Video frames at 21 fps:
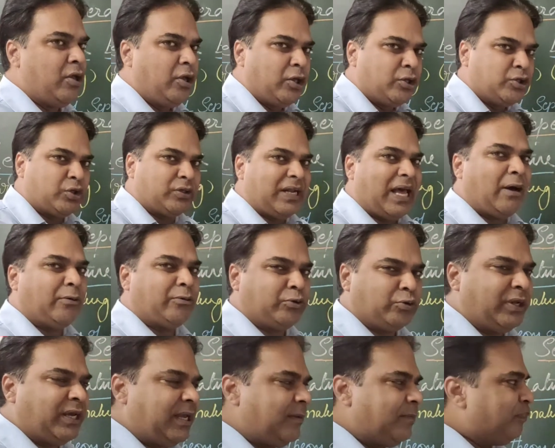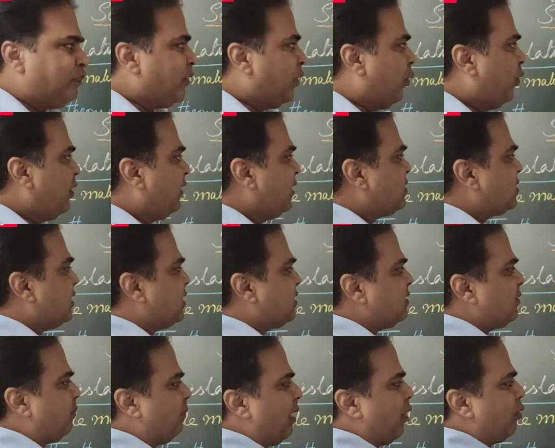So now today we'll discuss
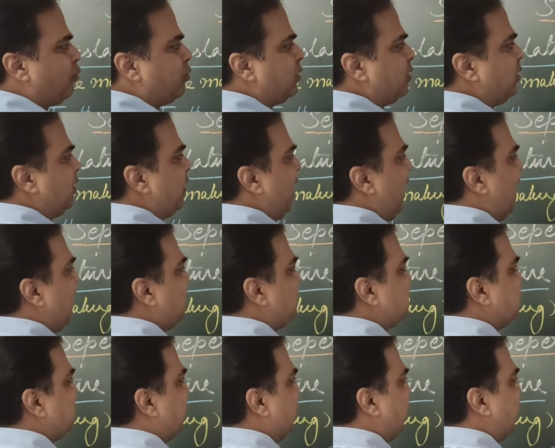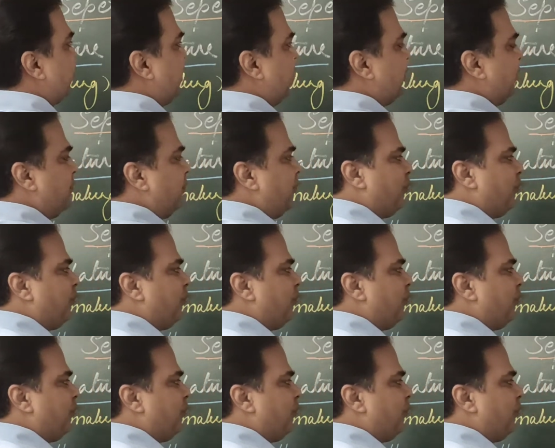about executive.